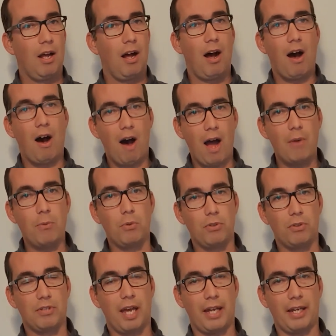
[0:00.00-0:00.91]
I will
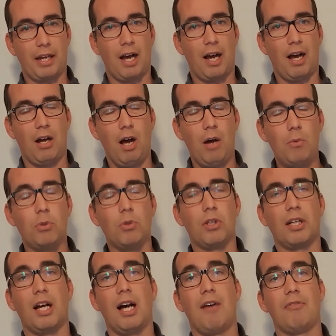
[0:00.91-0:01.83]

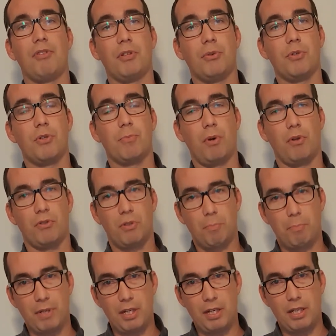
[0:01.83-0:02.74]
look after the
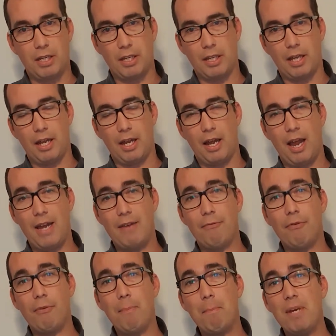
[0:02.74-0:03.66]
responsibility there. And
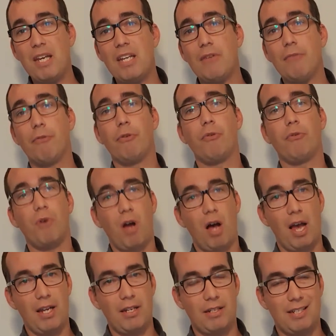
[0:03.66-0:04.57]
for me,
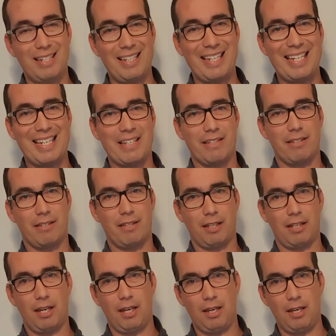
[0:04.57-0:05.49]
variety is the
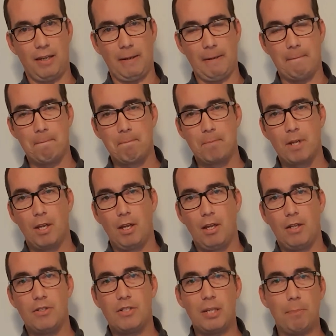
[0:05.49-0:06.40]
key.
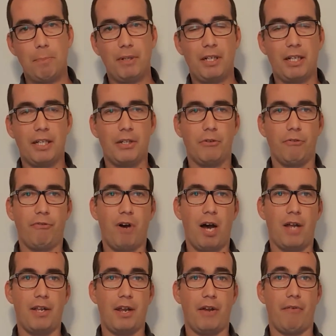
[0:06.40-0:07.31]
Typically, you'll
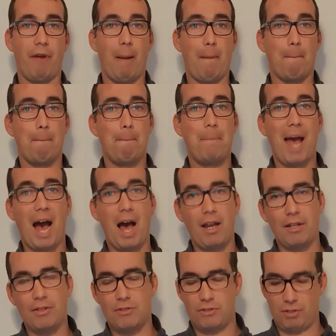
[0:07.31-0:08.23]
find that around
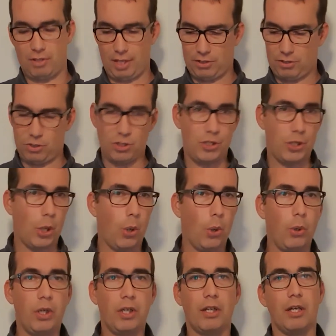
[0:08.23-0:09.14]
balance, so that's
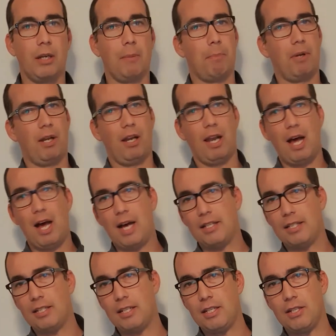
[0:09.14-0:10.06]
yoga and
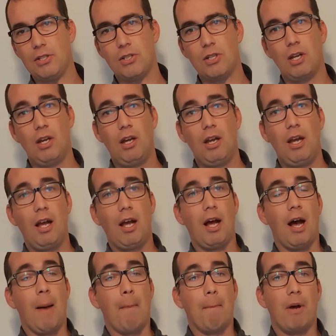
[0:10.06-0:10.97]
Pilates,
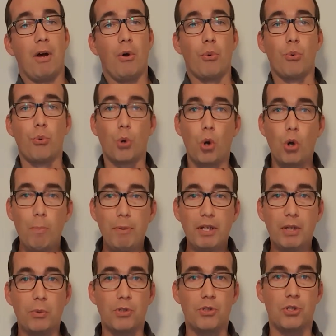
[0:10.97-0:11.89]

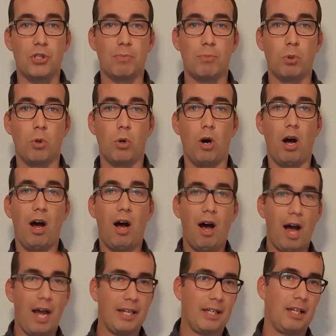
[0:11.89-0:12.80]
aerobic, which is more
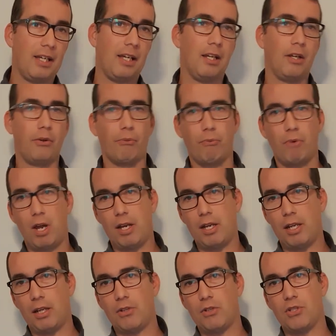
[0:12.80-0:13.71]
hiking,
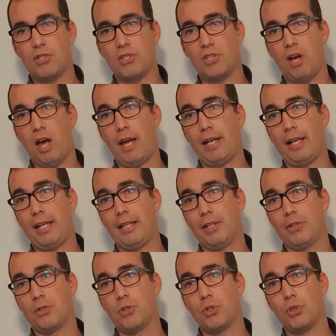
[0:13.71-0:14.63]
running, cycling,
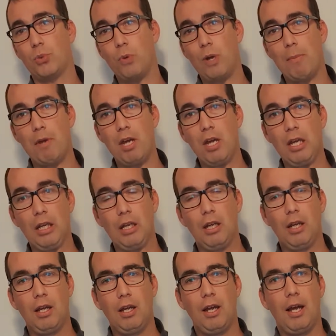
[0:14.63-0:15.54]
and swimming.
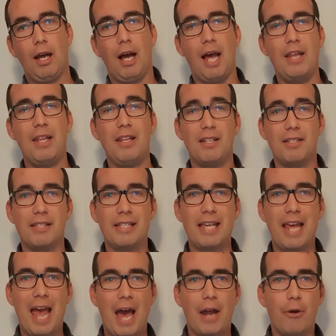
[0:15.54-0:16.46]
And then there's
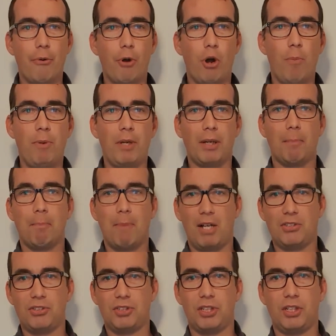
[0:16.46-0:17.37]
the anaerobic
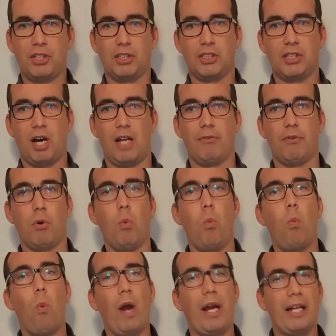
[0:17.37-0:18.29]
muscular side of
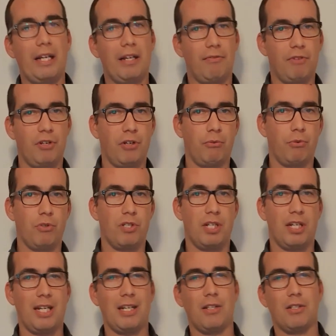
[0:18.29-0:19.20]
it, weightlifting
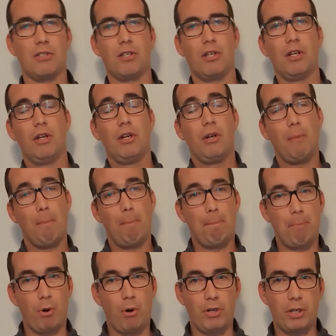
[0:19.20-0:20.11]
routines,
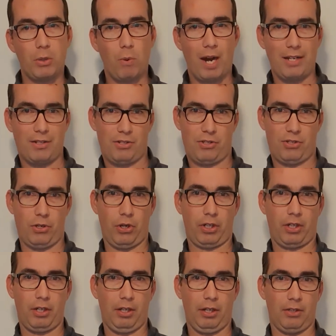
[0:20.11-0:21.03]
body weight
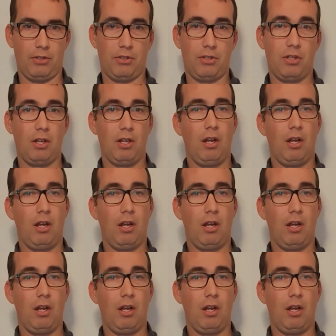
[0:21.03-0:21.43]
circuits.